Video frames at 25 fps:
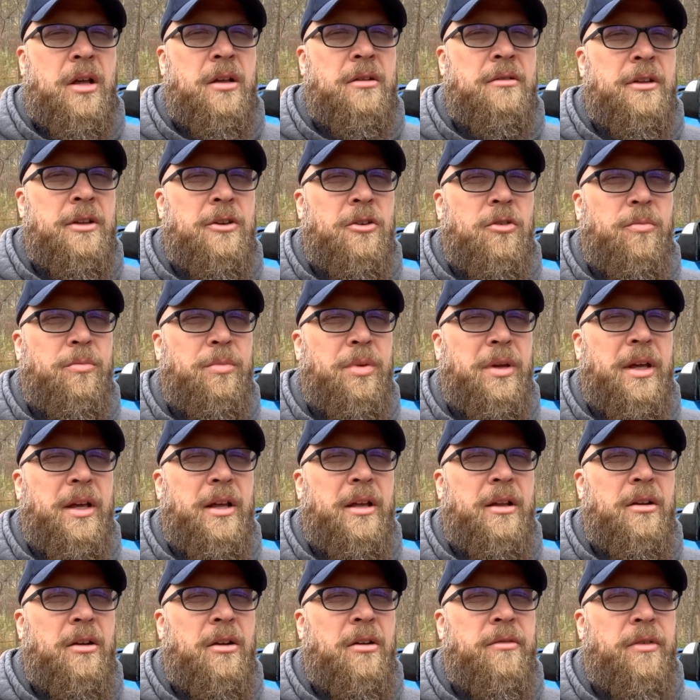a little
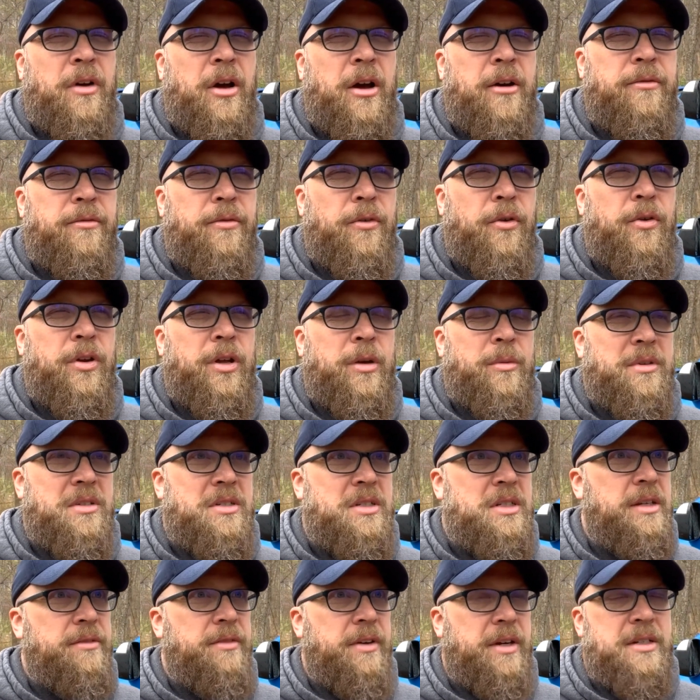bit of off-roading. Let's
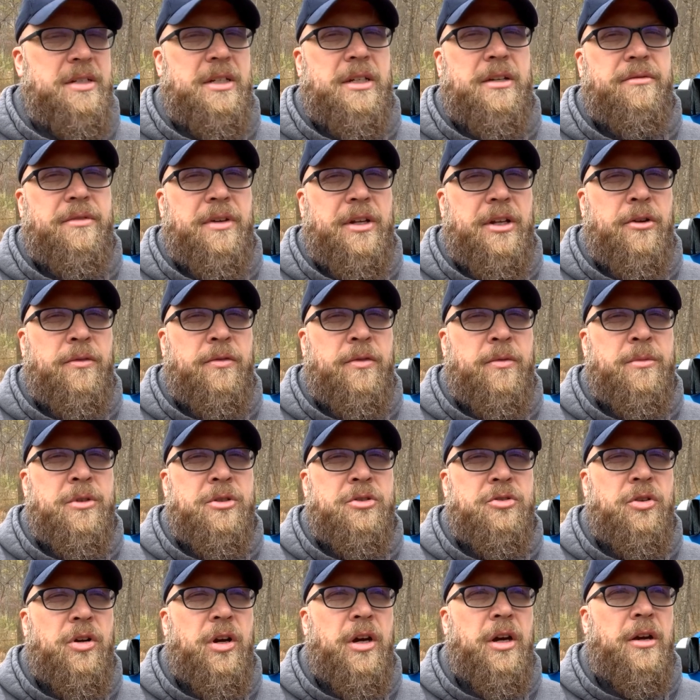see if I can take a video from the
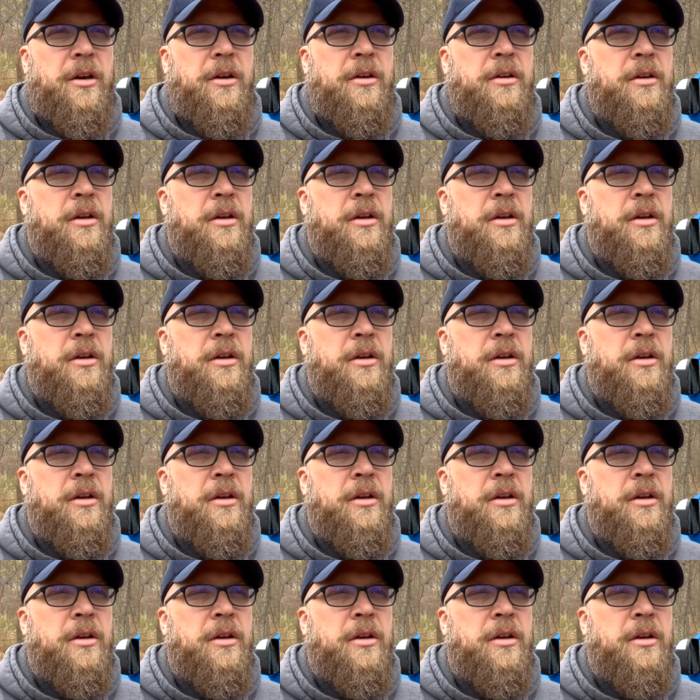truck.